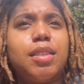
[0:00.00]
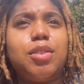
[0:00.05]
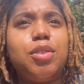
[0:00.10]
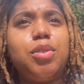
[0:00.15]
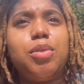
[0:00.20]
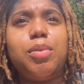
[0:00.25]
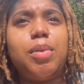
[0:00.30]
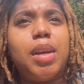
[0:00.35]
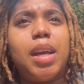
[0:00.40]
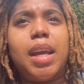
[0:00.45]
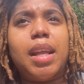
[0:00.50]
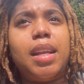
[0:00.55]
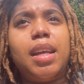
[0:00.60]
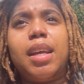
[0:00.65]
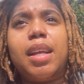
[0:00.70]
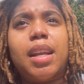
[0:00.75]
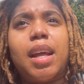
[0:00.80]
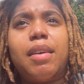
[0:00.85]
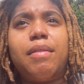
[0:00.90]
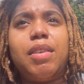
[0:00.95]
do
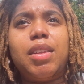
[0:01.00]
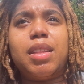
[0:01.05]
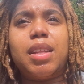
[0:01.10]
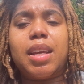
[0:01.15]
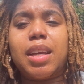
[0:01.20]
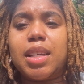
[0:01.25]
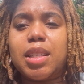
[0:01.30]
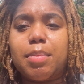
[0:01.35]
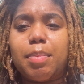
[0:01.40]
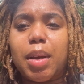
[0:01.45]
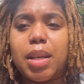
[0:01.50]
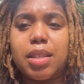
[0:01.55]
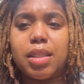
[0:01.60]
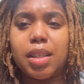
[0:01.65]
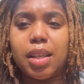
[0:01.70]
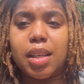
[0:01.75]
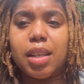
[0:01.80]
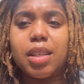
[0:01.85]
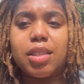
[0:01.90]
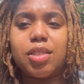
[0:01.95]
any and everything,
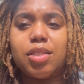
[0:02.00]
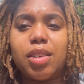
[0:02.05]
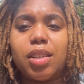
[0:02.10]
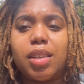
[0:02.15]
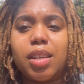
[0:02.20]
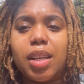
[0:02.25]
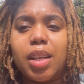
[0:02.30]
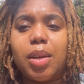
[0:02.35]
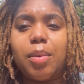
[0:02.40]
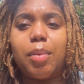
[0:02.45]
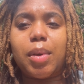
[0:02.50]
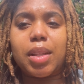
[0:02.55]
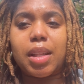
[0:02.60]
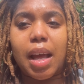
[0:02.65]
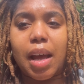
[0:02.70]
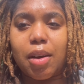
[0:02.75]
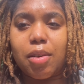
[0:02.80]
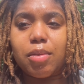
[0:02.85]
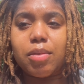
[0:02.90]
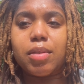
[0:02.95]
especially in this journey,
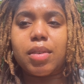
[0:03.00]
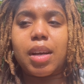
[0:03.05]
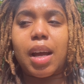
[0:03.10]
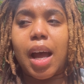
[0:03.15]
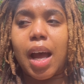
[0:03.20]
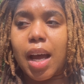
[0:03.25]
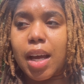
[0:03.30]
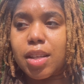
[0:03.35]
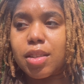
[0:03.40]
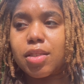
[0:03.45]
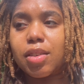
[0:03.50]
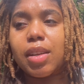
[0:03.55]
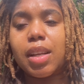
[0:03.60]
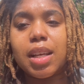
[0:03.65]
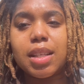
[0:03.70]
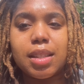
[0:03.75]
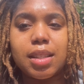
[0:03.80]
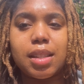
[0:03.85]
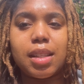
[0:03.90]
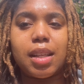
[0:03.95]
without God. So
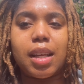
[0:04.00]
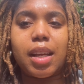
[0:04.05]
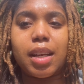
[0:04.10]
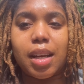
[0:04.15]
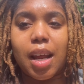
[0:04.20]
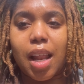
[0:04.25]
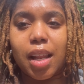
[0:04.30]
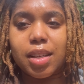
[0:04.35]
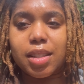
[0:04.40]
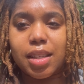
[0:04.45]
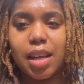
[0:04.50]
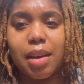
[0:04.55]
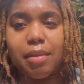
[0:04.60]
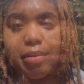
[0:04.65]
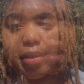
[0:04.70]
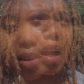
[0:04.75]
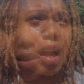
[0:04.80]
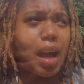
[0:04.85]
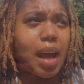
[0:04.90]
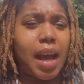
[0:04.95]
let's acknowledge that
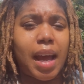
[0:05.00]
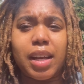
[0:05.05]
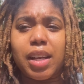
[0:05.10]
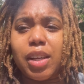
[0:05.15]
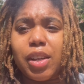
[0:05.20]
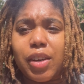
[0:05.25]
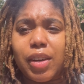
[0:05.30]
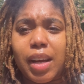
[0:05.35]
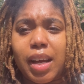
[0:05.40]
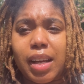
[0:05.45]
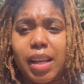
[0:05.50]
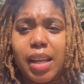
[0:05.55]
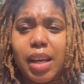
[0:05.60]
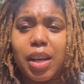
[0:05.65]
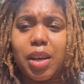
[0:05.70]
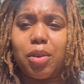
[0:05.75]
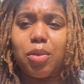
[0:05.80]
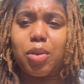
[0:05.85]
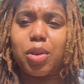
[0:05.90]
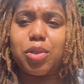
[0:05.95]
first. I had to learn how to
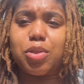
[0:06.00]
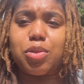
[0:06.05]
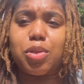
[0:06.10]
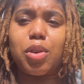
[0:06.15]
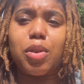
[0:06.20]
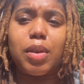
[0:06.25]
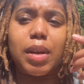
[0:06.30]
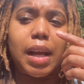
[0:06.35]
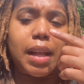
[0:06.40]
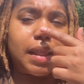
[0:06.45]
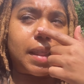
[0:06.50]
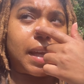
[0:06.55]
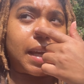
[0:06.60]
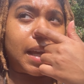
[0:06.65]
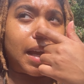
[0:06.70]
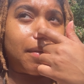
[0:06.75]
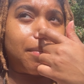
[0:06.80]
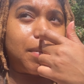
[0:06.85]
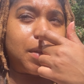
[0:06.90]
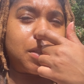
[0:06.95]
let go of control, and I
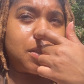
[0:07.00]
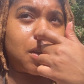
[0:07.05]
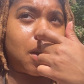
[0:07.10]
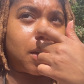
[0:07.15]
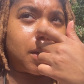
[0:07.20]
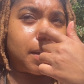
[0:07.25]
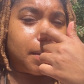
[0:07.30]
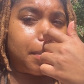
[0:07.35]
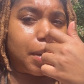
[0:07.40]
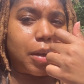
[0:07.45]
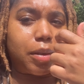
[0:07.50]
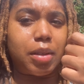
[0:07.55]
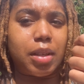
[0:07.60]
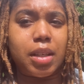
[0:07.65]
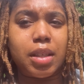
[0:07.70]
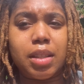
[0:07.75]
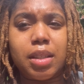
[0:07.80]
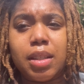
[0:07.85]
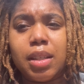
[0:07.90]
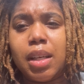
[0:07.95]
think I've been talking about
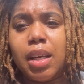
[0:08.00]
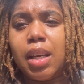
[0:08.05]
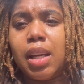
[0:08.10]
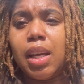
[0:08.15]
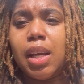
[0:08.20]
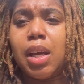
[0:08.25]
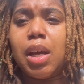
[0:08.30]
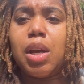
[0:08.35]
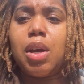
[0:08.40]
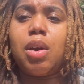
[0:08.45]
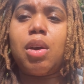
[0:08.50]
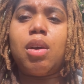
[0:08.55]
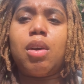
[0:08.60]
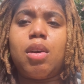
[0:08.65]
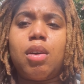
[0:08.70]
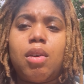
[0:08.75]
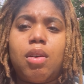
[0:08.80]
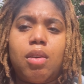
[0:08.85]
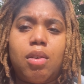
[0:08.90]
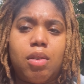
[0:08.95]
this
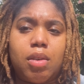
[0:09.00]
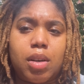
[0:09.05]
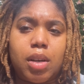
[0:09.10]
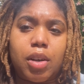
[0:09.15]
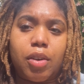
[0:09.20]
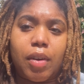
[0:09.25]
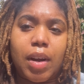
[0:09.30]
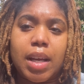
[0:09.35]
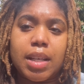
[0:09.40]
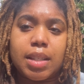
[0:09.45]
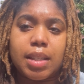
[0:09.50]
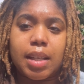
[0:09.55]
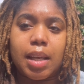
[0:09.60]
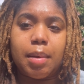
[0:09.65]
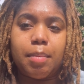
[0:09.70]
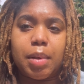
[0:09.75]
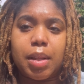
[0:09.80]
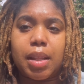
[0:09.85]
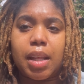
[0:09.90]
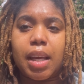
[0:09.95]
on a grand
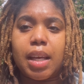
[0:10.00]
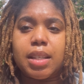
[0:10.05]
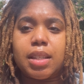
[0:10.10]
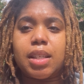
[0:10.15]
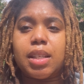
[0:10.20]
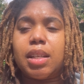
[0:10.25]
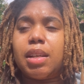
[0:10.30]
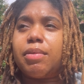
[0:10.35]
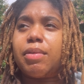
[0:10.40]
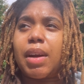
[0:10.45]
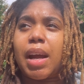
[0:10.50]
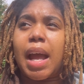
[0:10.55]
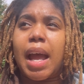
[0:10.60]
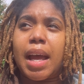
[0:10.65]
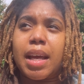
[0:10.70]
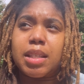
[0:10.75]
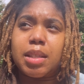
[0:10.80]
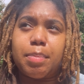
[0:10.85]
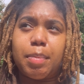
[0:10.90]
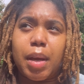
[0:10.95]
scheme of things in different
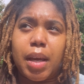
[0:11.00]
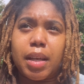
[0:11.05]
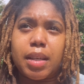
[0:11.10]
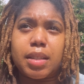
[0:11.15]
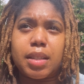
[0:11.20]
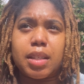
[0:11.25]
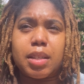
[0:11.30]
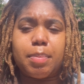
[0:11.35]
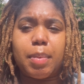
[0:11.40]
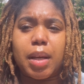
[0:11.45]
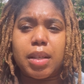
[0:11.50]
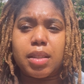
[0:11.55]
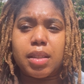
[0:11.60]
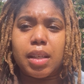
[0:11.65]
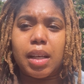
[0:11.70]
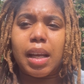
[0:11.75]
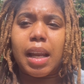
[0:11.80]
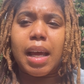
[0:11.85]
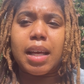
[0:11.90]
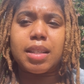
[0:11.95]
aspects,
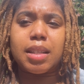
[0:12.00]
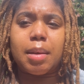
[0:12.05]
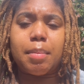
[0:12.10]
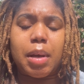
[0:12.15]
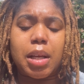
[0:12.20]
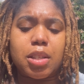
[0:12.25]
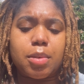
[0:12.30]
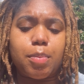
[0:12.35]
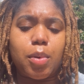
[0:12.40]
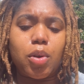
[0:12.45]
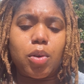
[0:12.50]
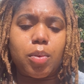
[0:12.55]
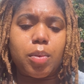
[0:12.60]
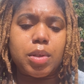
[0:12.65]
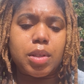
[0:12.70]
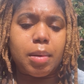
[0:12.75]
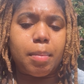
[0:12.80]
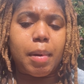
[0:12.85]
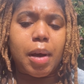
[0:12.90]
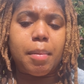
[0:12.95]
especially the last time I spoke
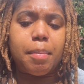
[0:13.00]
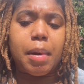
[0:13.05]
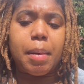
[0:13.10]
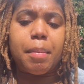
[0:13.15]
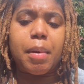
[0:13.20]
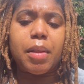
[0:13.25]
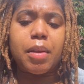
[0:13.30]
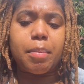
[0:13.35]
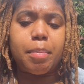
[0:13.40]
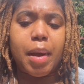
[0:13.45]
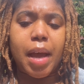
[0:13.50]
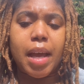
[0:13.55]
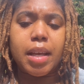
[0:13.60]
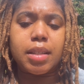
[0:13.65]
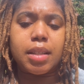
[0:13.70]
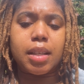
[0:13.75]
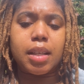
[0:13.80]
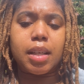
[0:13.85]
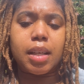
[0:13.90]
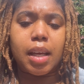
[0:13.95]
was about my mother
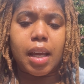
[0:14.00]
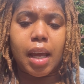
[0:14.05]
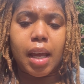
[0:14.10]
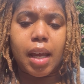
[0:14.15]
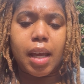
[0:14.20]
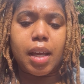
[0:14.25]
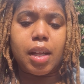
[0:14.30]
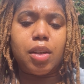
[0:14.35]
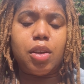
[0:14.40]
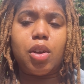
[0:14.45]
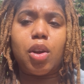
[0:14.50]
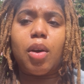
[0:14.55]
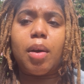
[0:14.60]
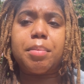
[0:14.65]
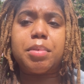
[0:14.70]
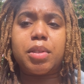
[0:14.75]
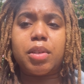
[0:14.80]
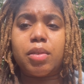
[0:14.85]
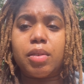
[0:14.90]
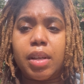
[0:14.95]
passing, and
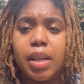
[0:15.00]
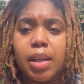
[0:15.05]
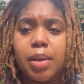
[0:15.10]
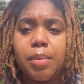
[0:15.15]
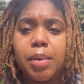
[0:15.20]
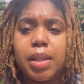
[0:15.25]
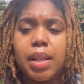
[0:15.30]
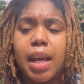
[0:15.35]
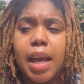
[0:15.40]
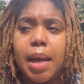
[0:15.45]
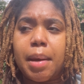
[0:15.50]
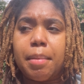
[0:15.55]
I'm still dealing with that,